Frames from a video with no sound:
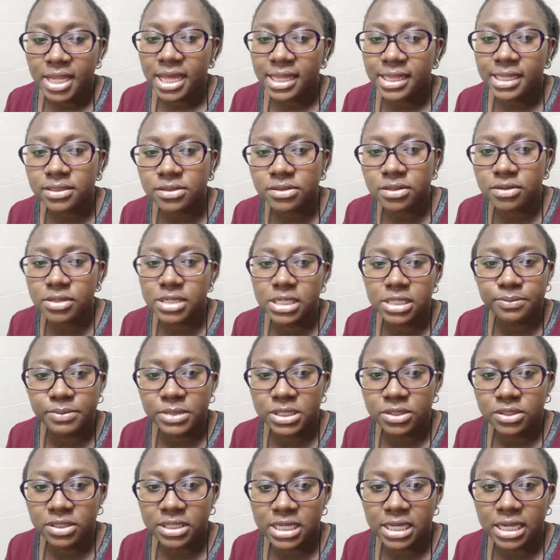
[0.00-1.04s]
That's what we'll
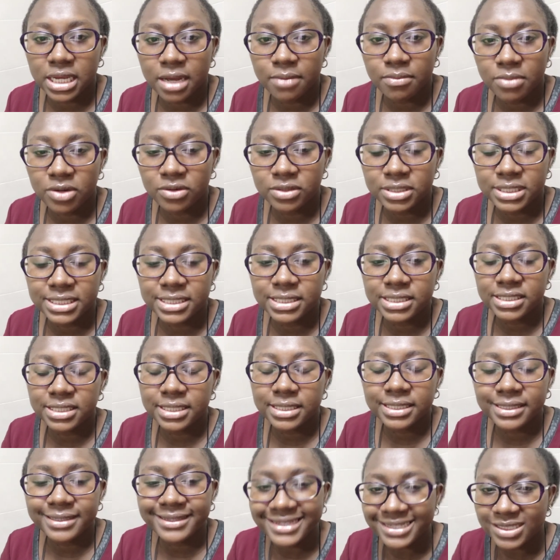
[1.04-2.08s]
be talking about
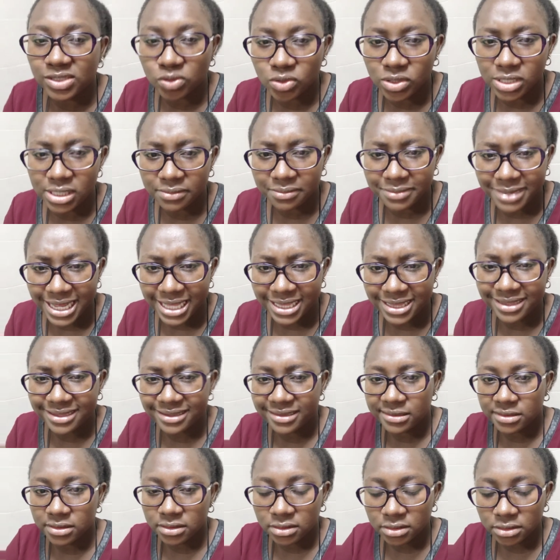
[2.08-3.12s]
this whole month.
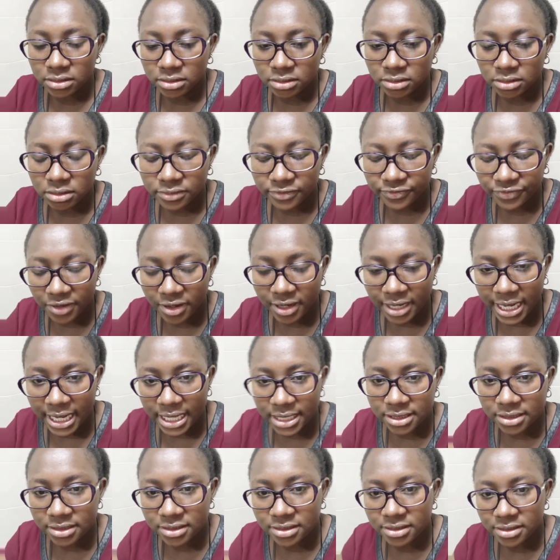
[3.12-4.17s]

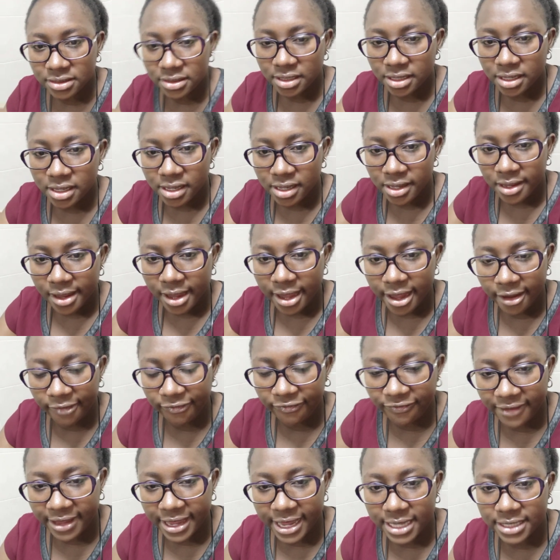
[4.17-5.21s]
Focused.
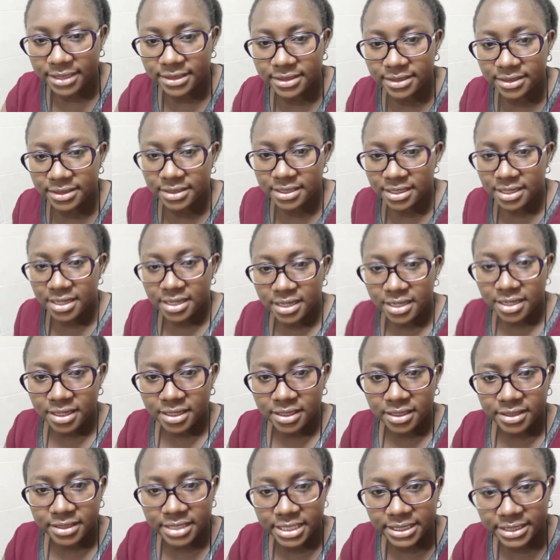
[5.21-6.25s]
Affairs.
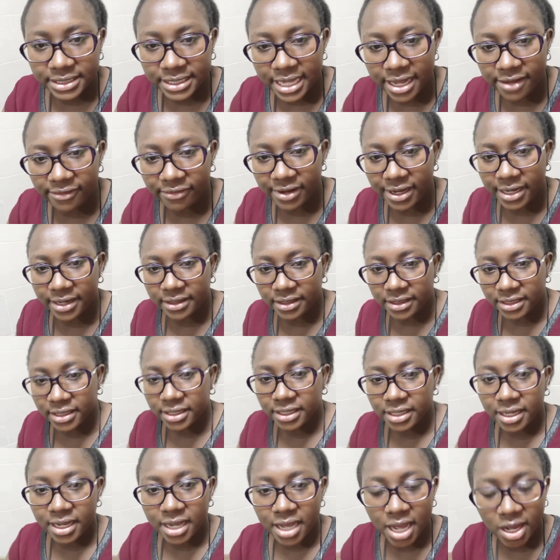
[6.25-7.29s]
Discovery.
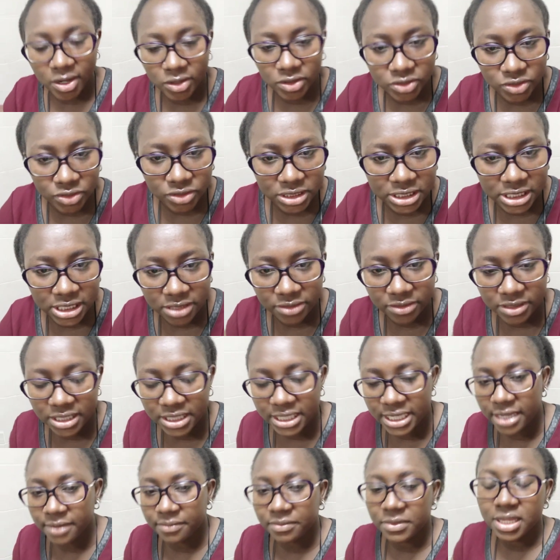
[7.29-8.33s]
How to deal with
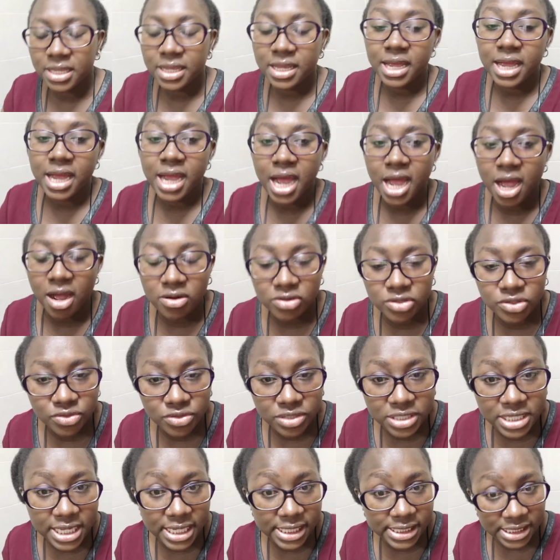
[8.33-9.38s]
them. How
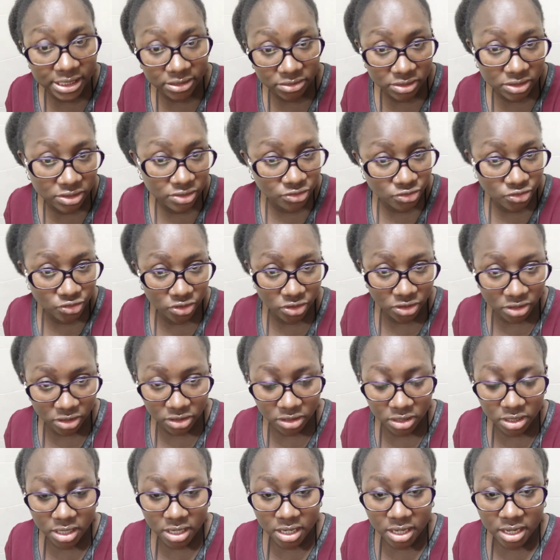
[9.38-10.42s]
to get out strong.